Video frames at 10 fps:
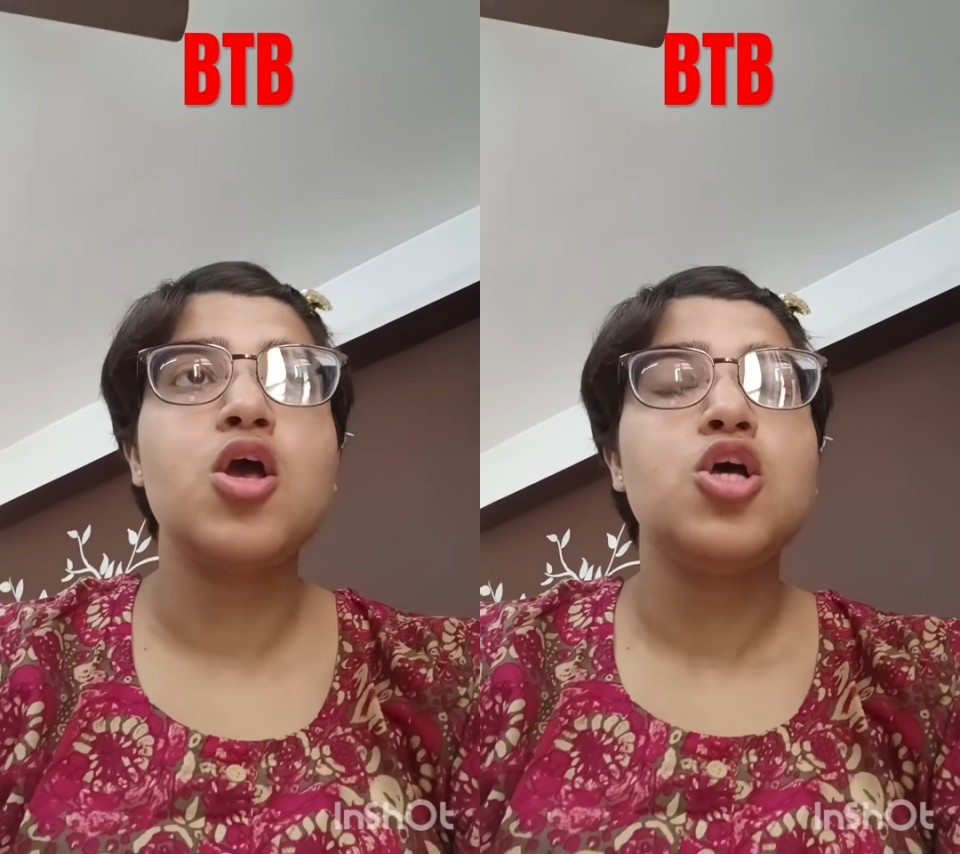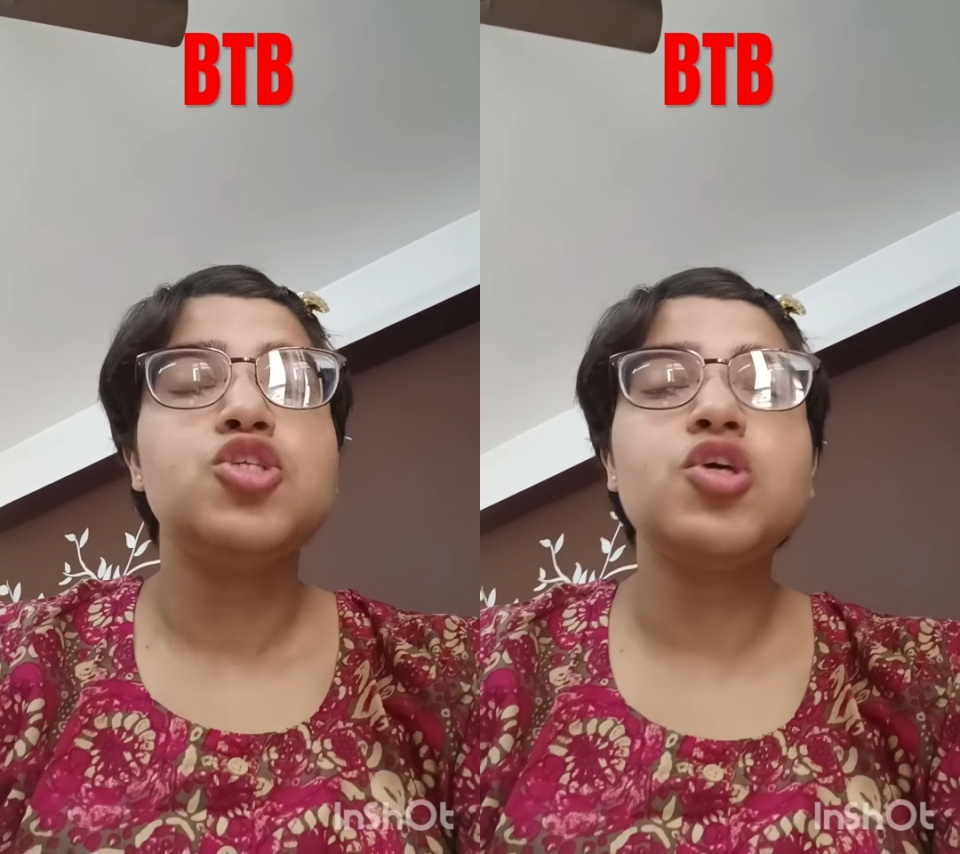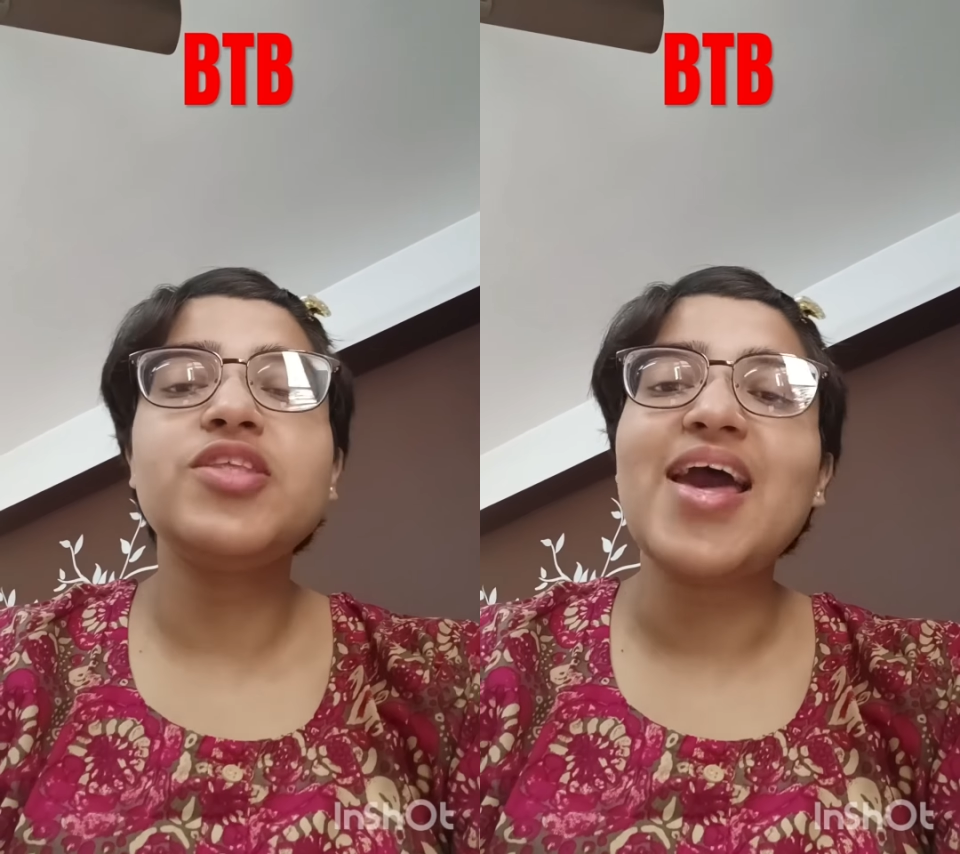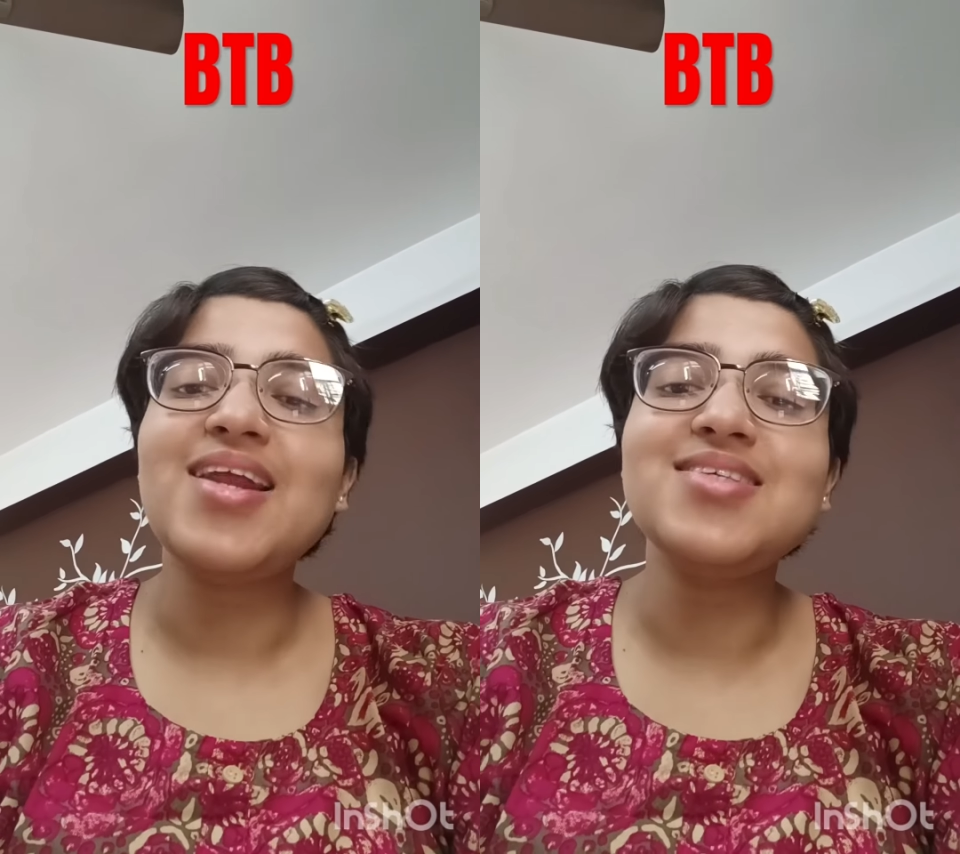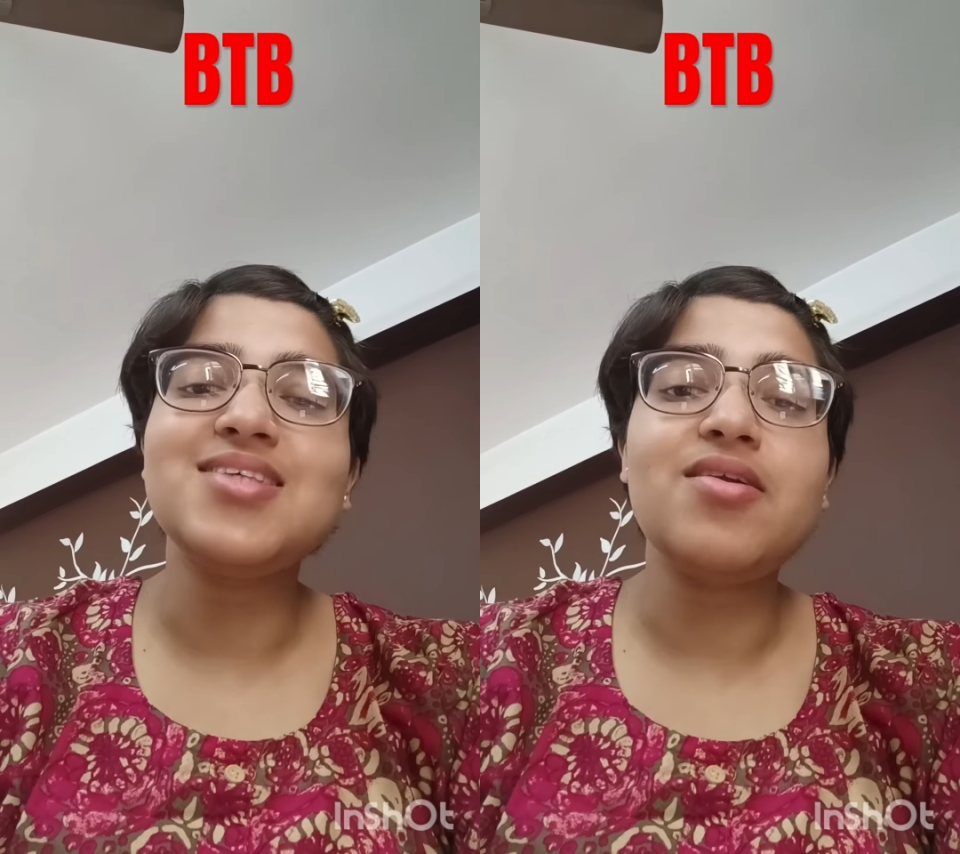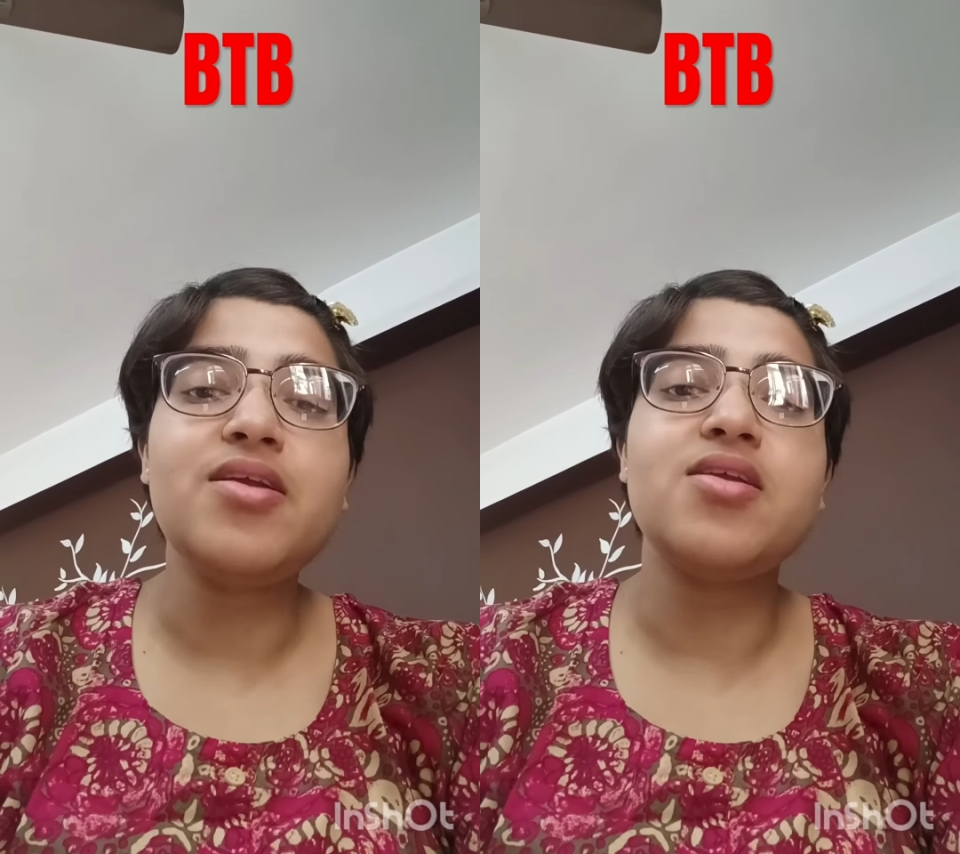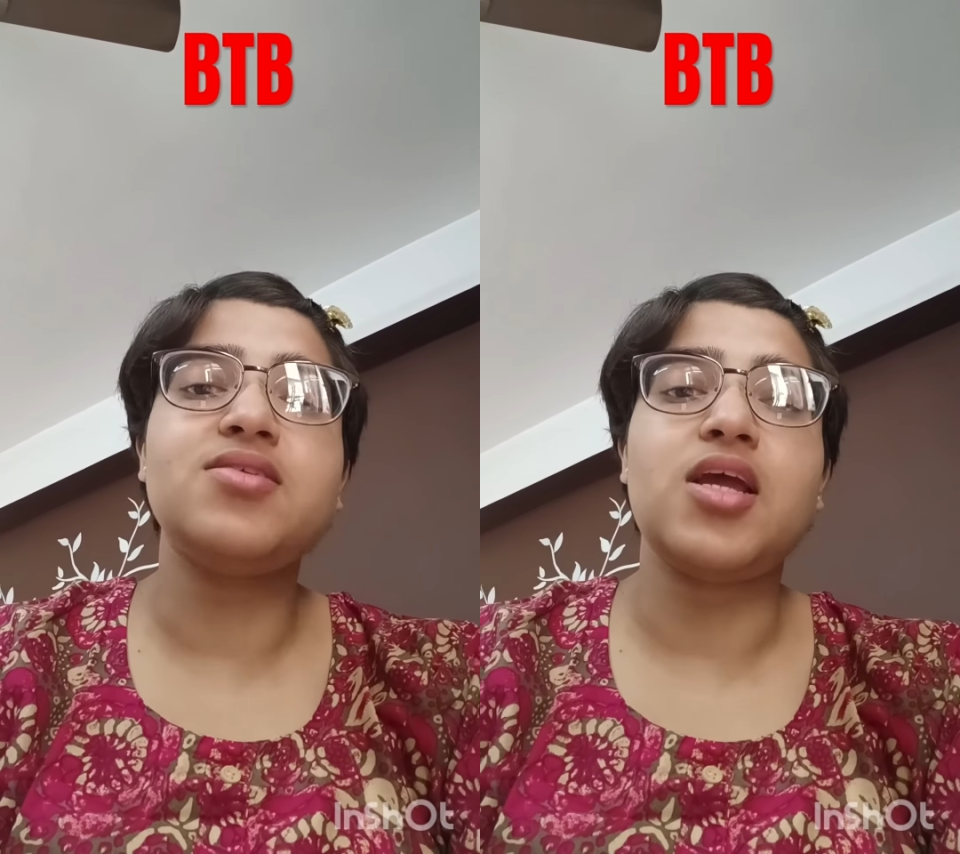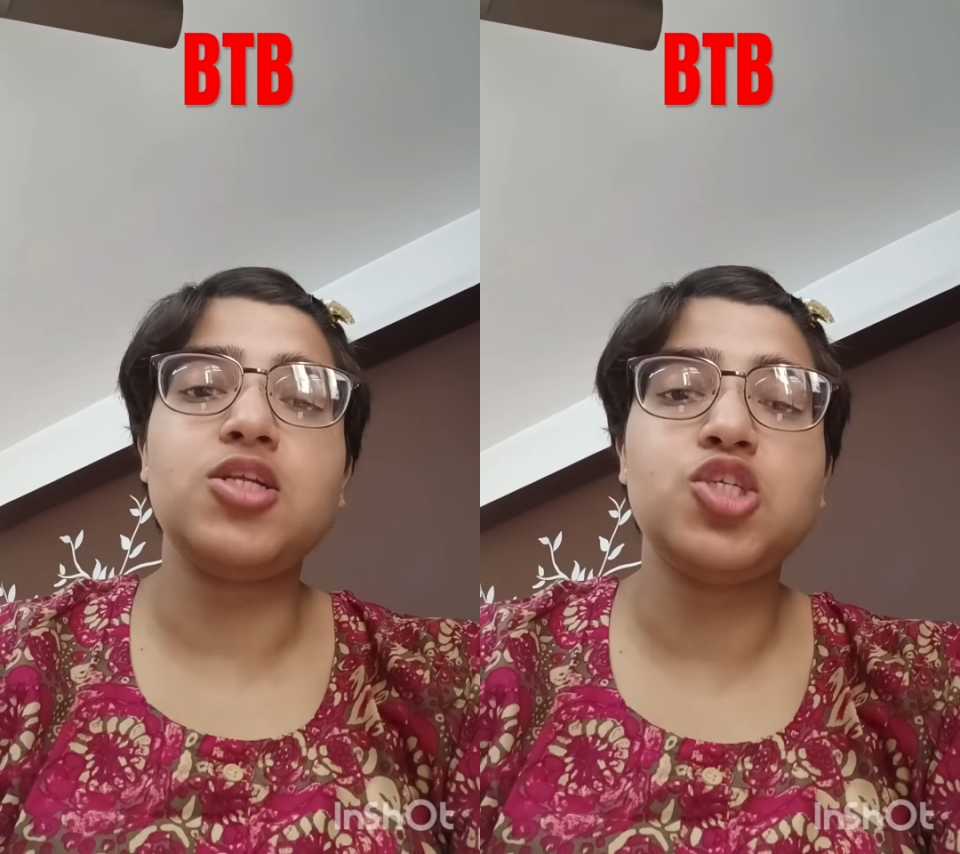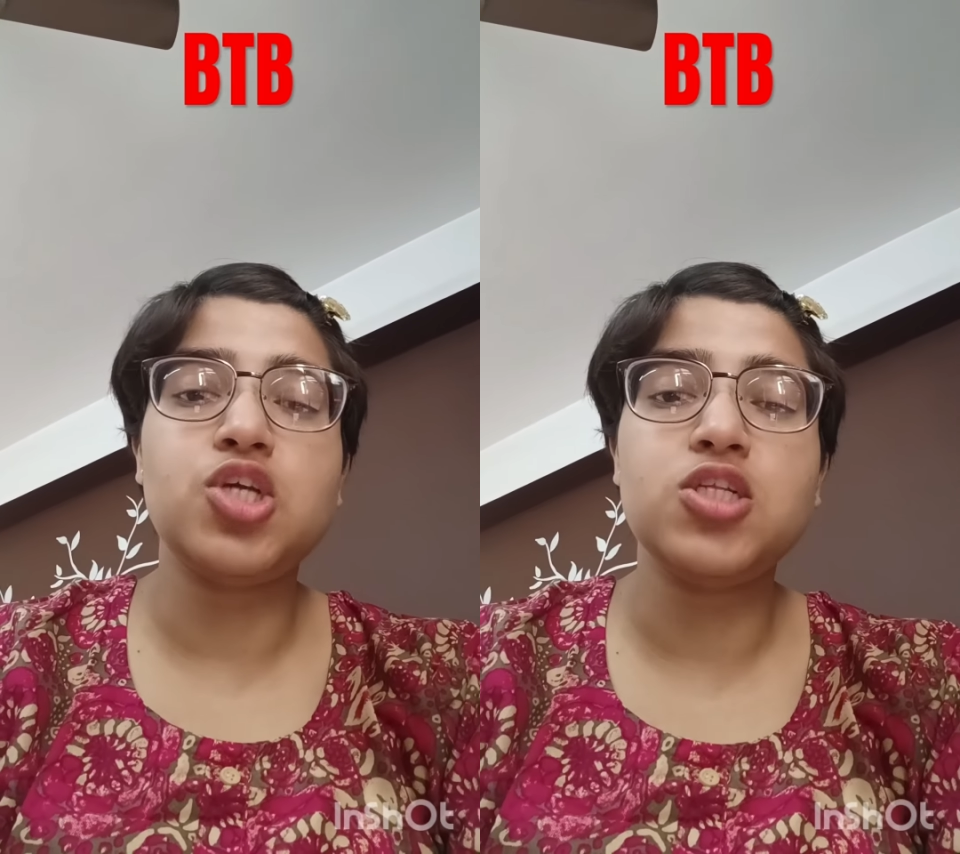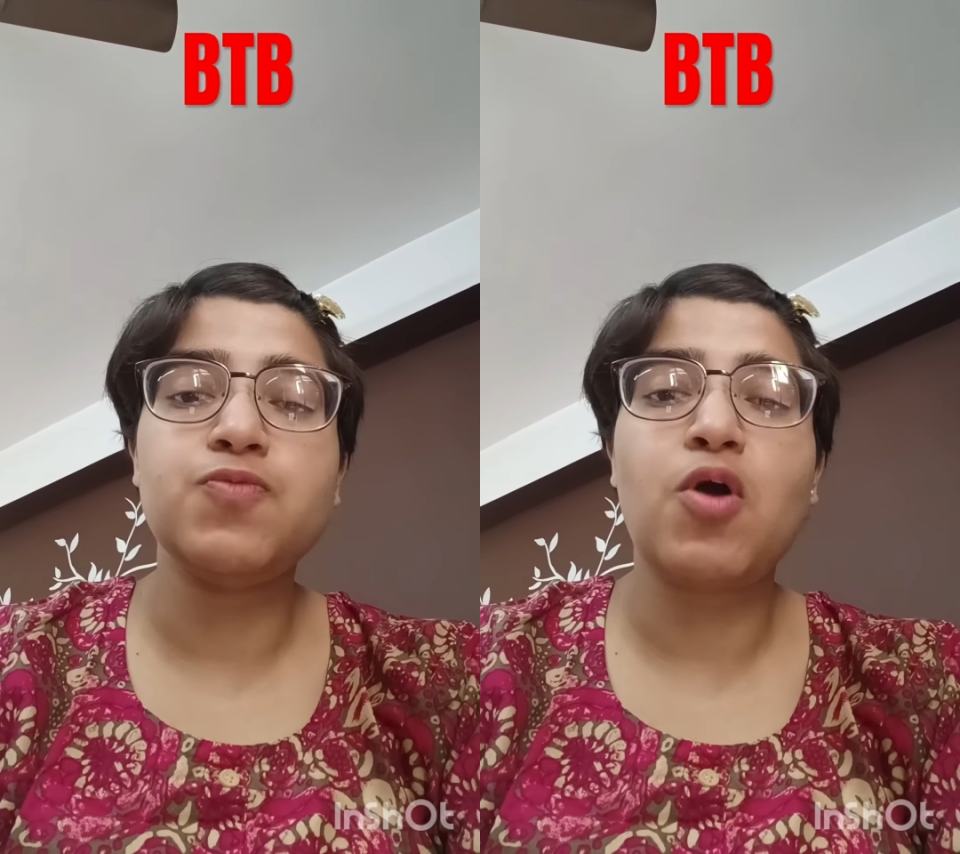So there are certain
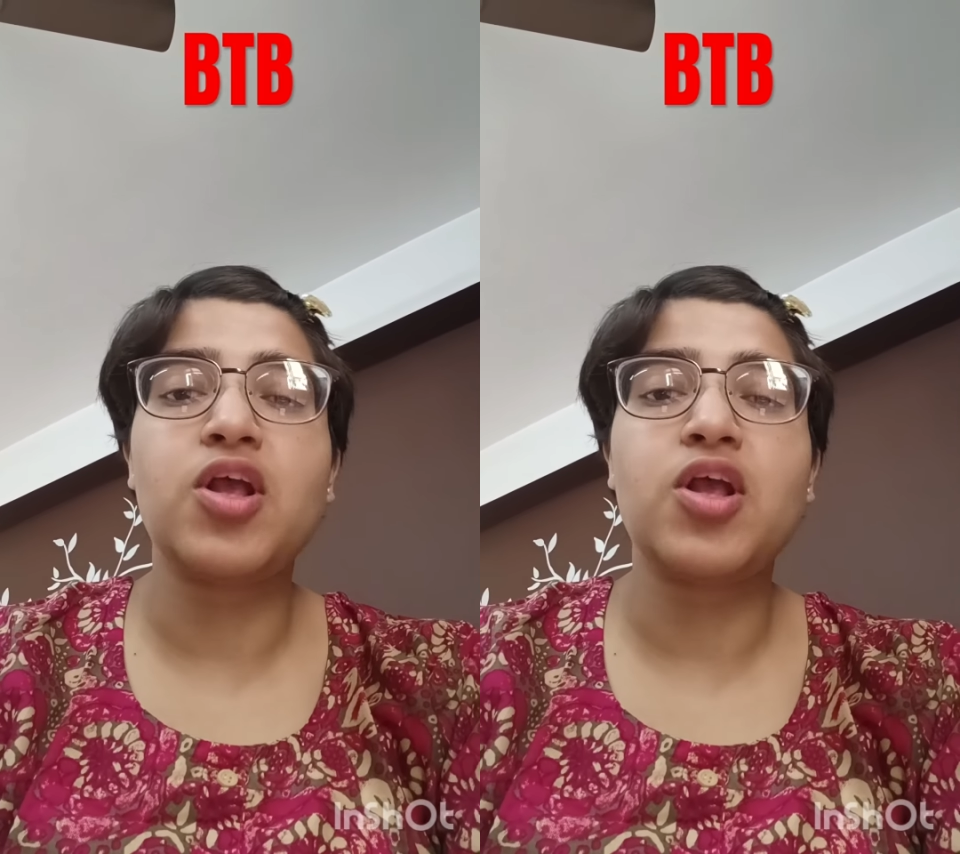essentials for